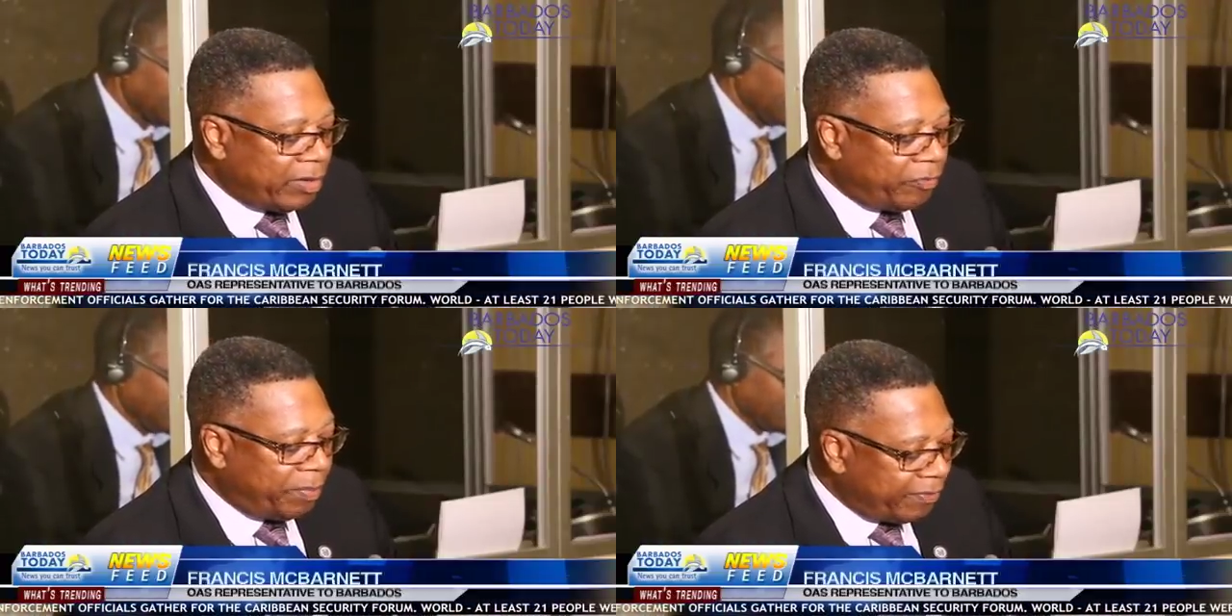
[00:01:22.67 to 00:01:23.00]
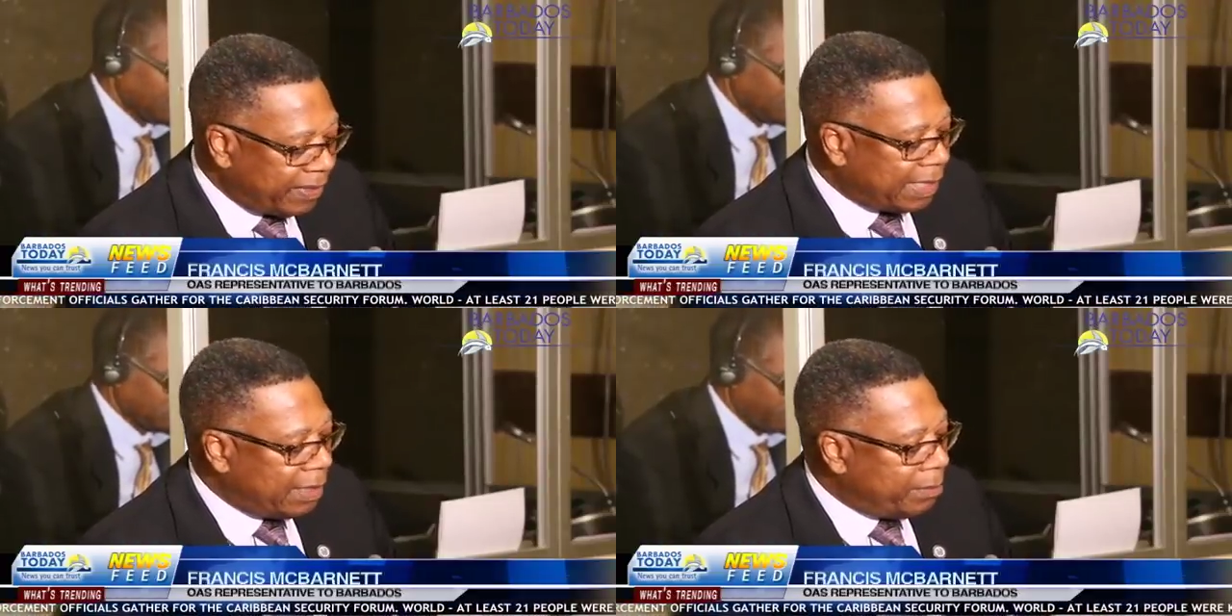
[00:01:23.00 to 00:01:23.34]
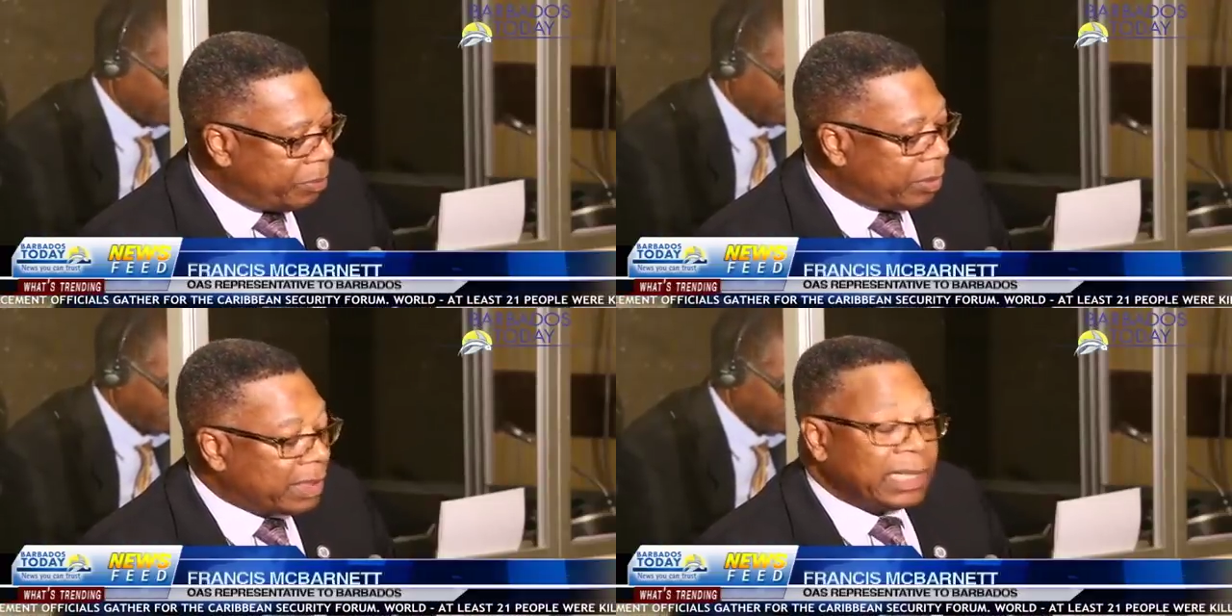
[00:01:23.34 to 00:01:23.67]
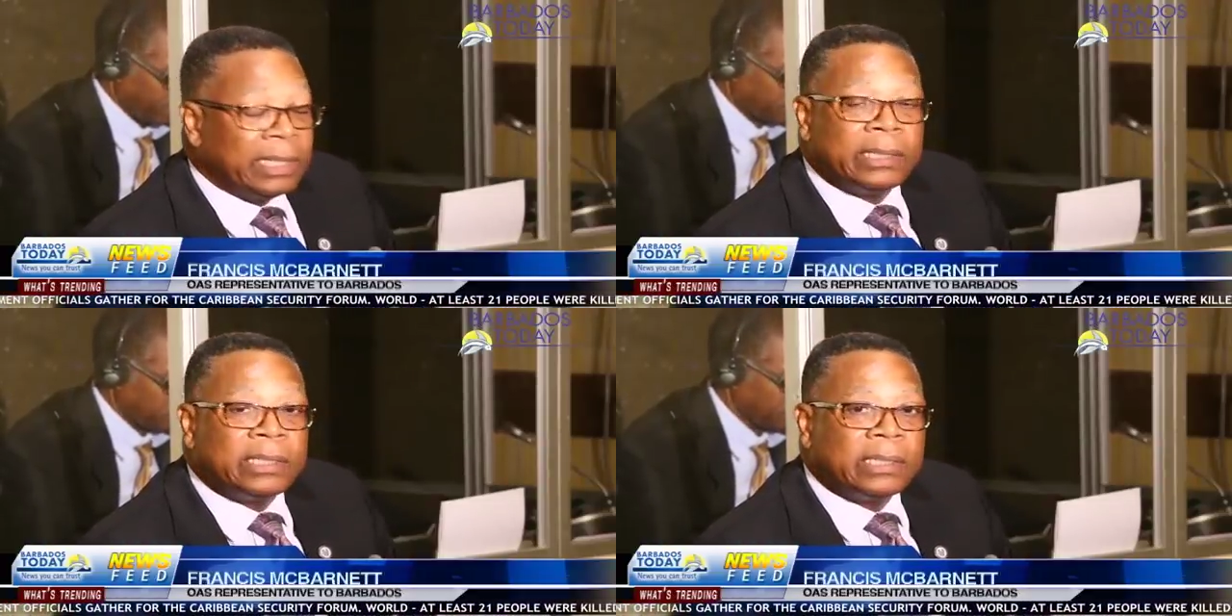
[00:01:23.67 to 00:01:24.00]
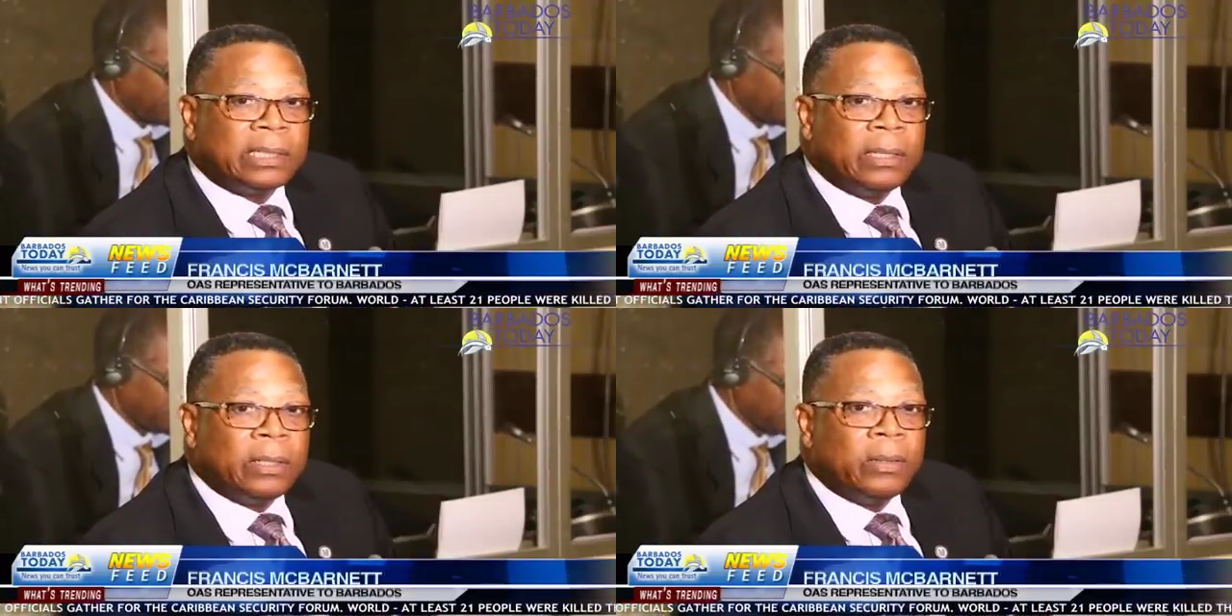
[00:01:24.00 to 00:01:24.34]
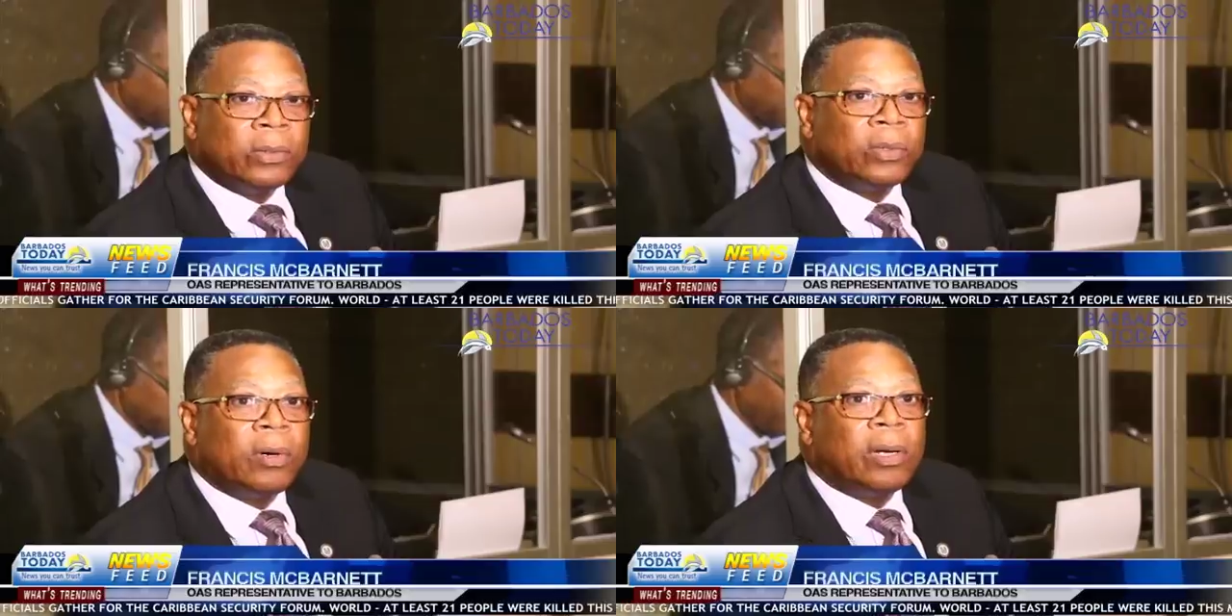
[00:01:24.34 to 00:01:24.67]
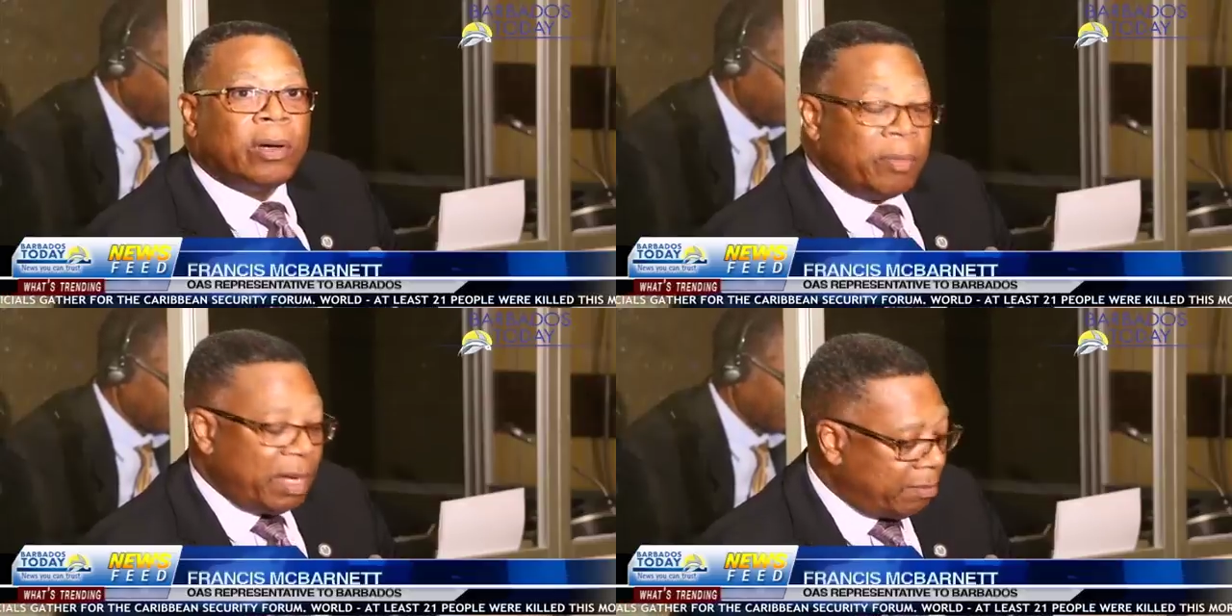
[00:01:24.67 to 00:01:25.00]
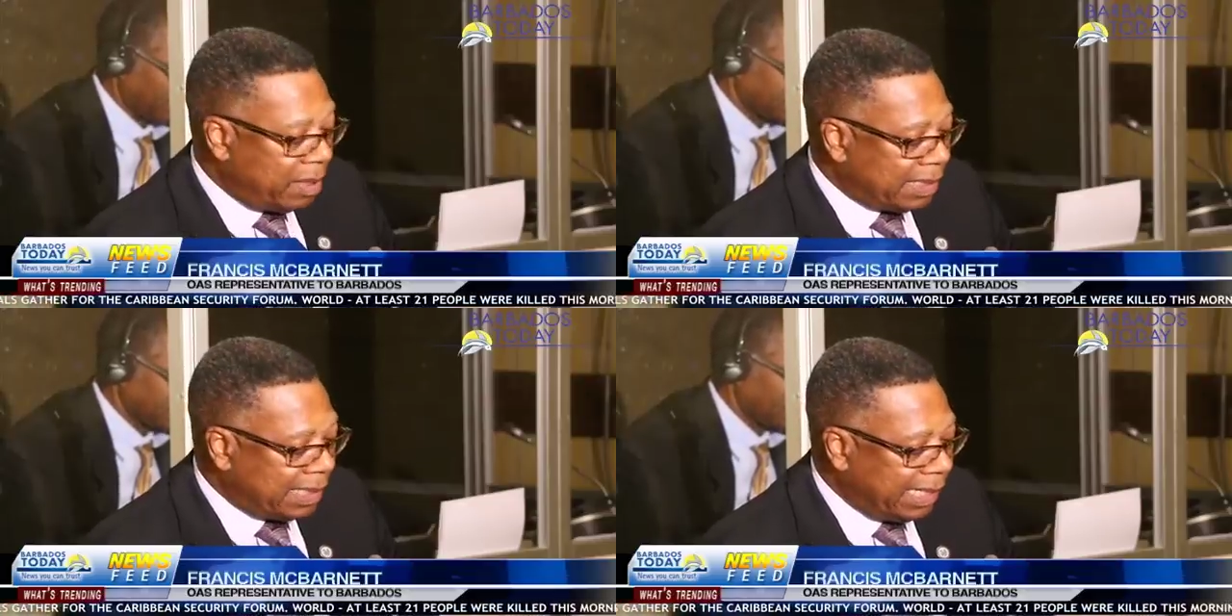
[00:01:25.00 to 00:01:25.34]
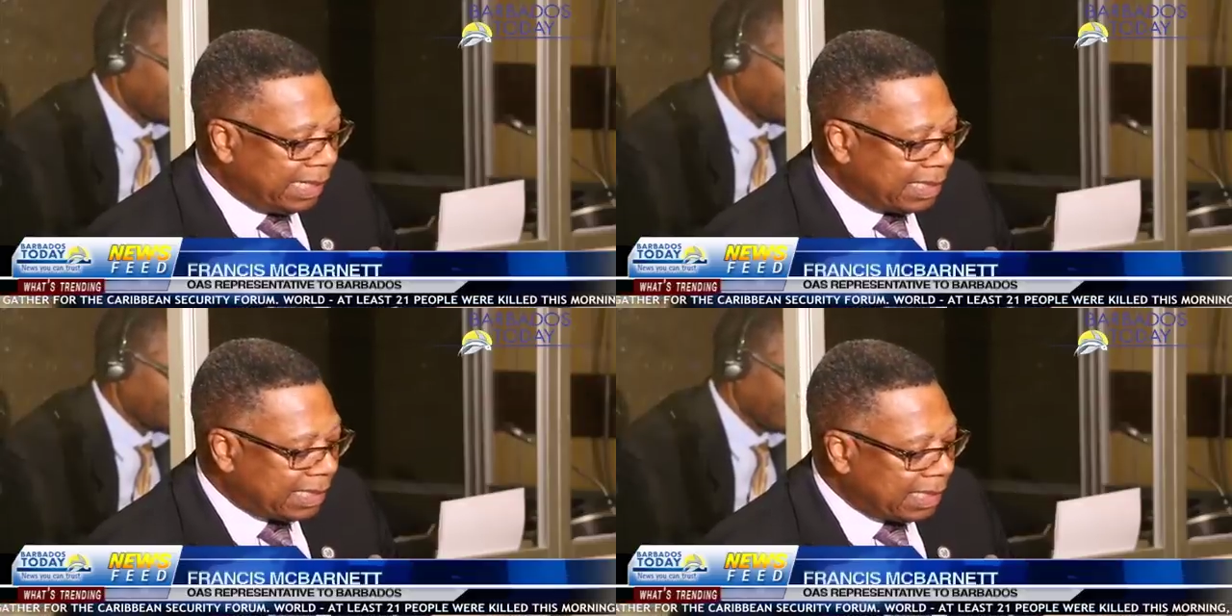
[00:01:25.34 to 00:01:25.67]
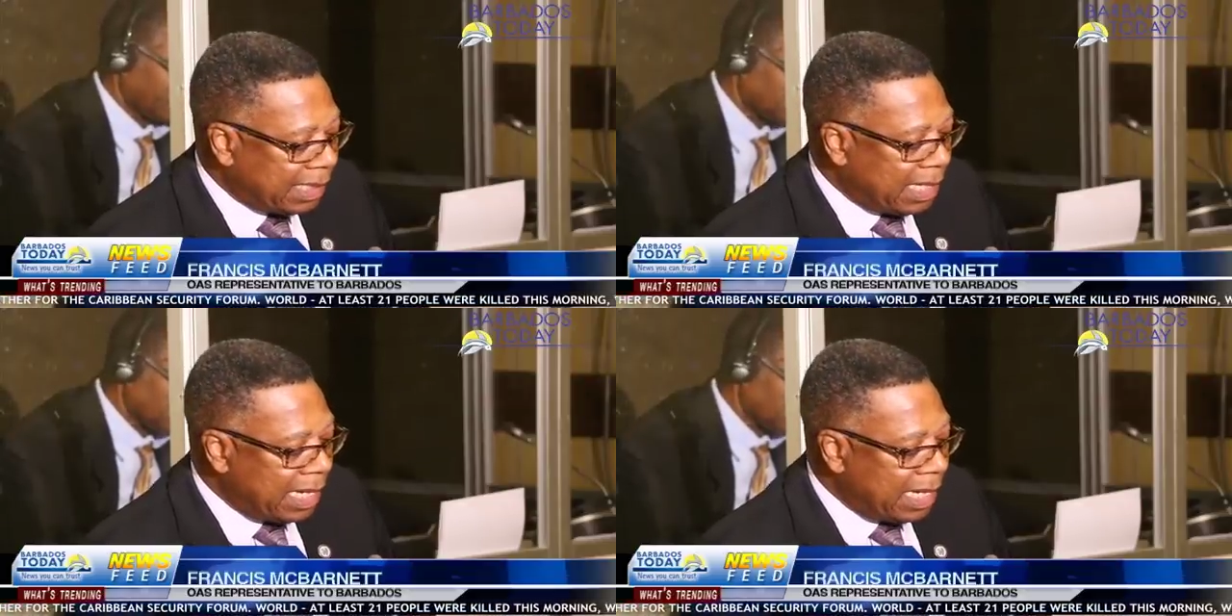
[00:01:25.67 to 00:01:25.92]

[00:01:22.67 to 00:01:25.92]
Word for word: of pivotal importance to all our member states